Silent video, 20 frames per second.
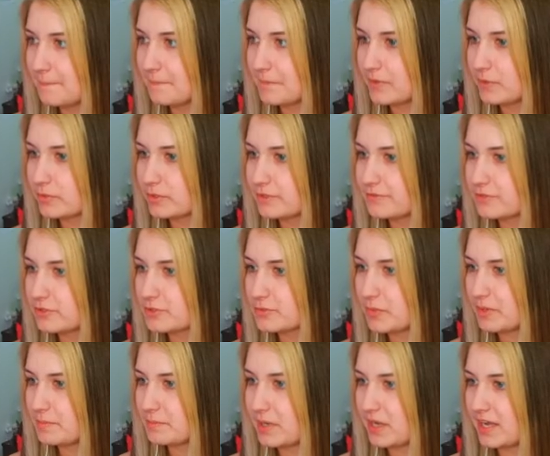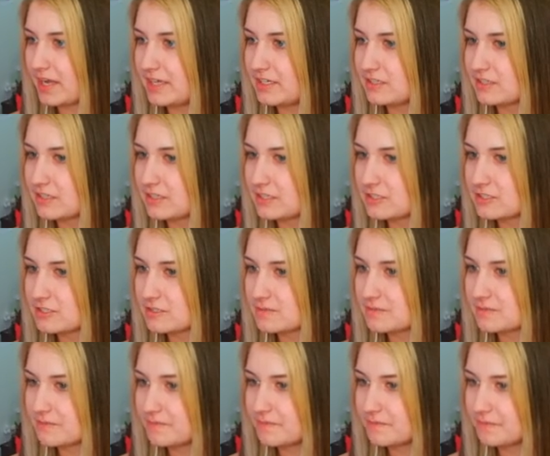I wonder if there's one behind this.
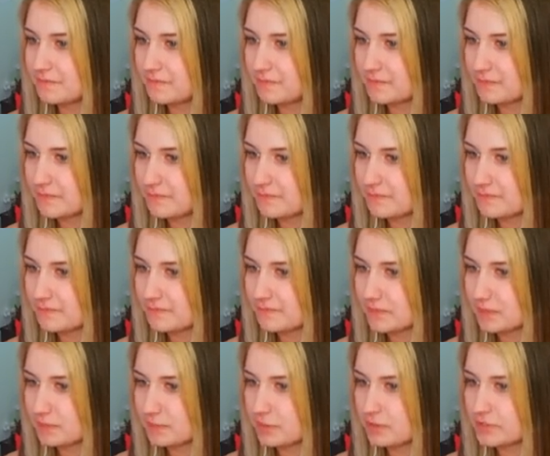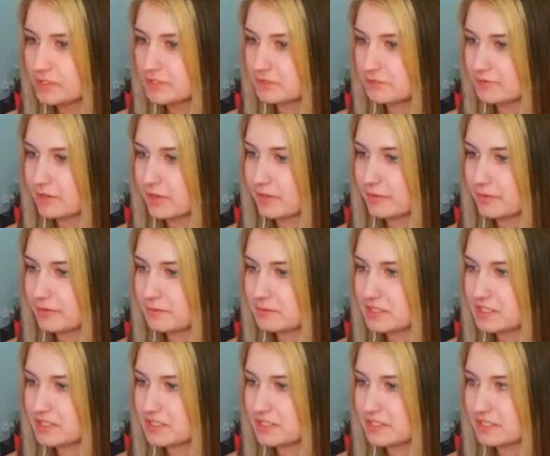The bird's still following me,
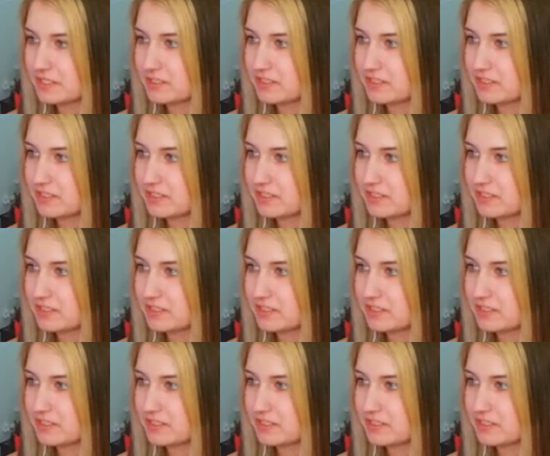isn't he?